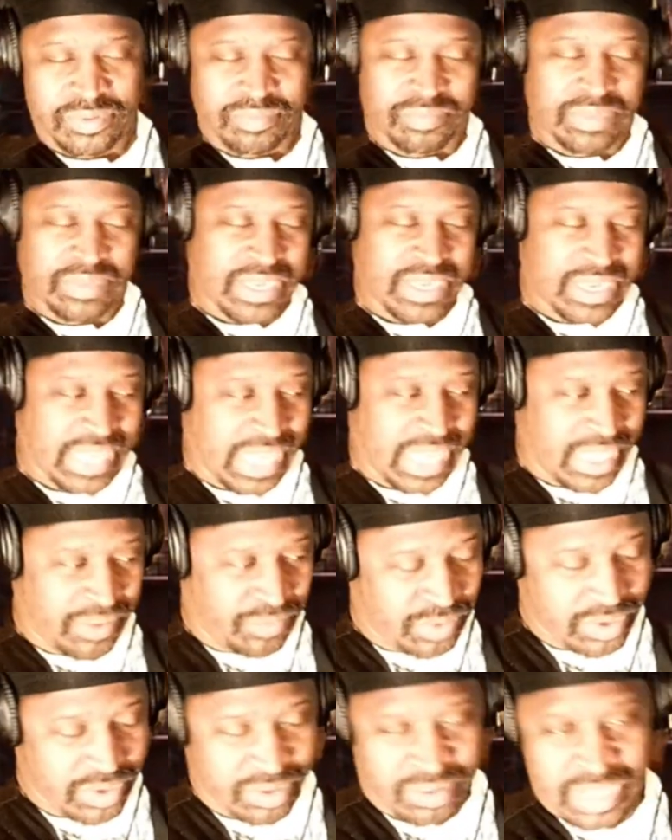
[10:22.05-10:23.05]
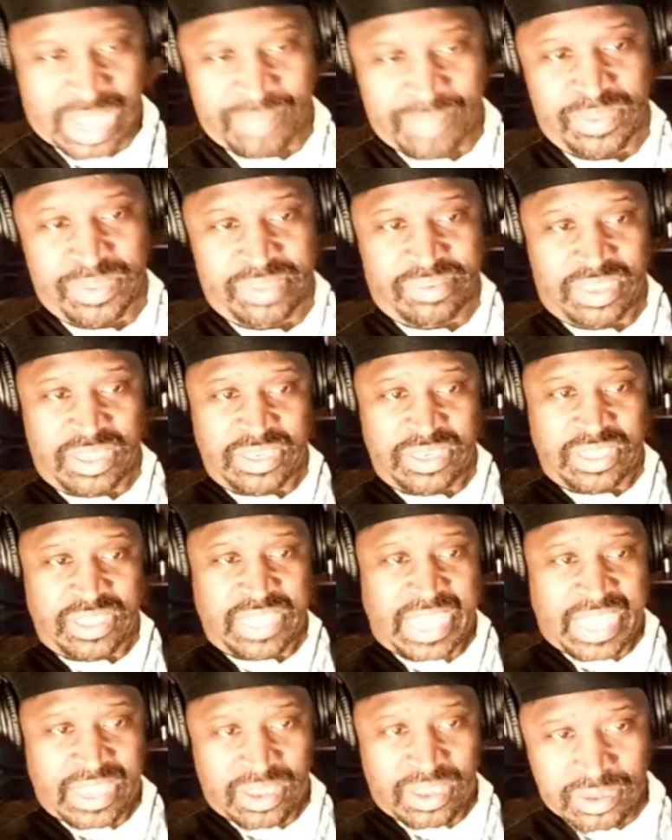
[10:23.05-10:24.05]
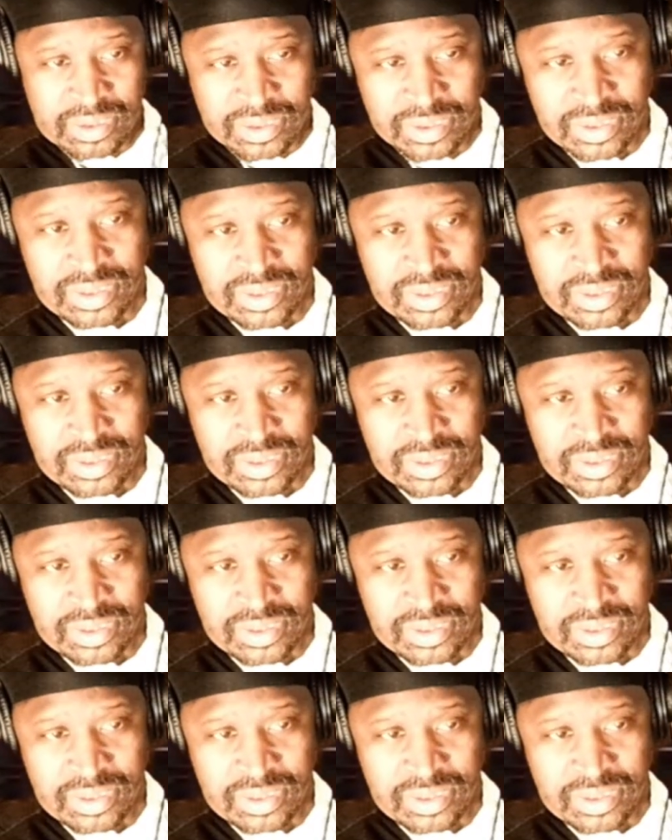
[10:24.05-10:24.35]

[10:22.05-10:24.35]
Man, I ain't going to stop this 100K.